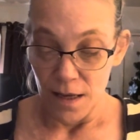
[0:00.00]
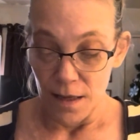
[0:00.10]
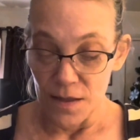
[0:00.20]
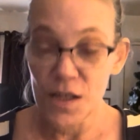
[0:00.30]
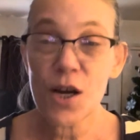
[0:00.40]

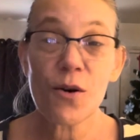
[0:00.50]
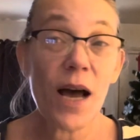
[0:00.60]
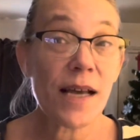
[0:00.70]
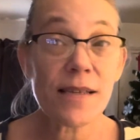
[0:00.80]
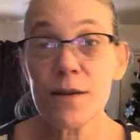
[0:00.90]
so
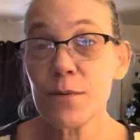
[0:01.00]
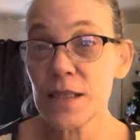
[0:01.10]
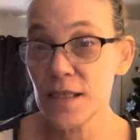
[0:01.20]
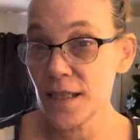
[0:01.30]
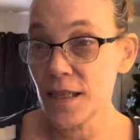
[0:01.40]
as I was
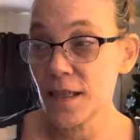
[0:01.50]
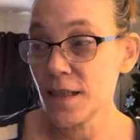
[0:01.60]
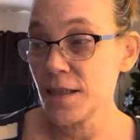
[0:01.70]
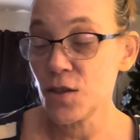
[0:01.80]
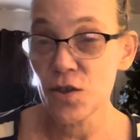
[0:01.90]
digging
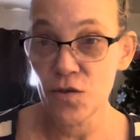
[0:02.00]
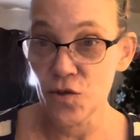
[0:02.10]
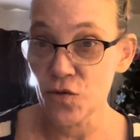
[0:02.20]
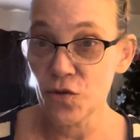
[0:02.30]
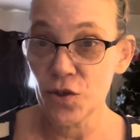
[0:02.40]
into the
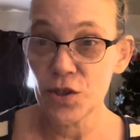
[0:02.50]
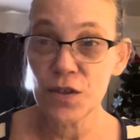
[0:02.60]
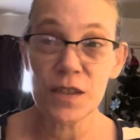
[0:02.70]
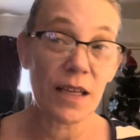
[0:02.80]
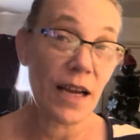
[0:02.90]

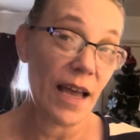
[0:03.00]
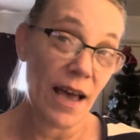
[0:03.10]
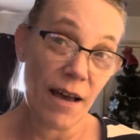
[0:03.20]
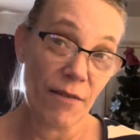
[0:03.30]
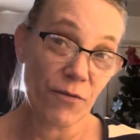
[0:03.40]
drawers that I
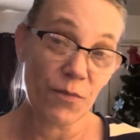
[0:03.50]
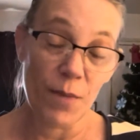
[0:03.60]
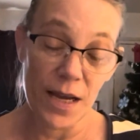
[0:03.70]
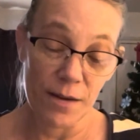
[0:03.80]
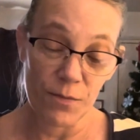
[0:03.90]
have
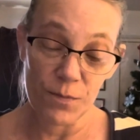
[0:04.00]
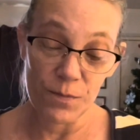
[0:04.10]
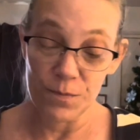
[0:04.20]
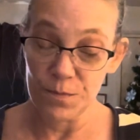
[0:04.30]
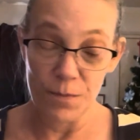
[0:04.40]
my
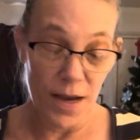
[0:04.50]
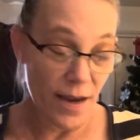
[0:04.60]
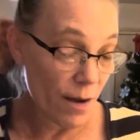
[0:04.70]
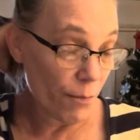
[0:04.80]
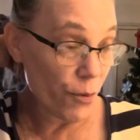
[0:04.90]

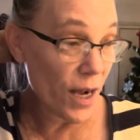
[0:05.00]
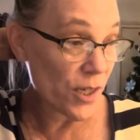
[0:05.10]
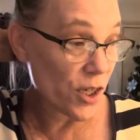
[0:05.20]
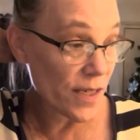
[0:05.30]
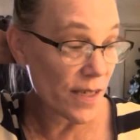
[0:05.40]
my uh,
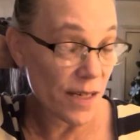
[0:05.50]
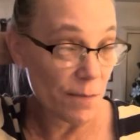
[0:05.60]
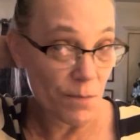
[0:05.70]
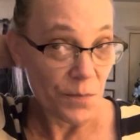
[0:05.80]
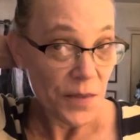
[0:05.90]
projects
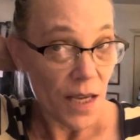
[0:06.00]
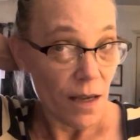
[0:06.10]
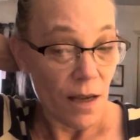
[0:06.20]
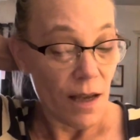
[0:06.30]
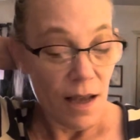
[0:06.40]
in,
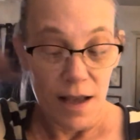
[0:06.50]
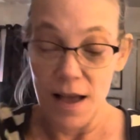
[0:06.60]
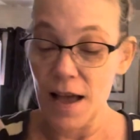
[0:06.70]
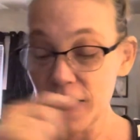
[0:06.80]
I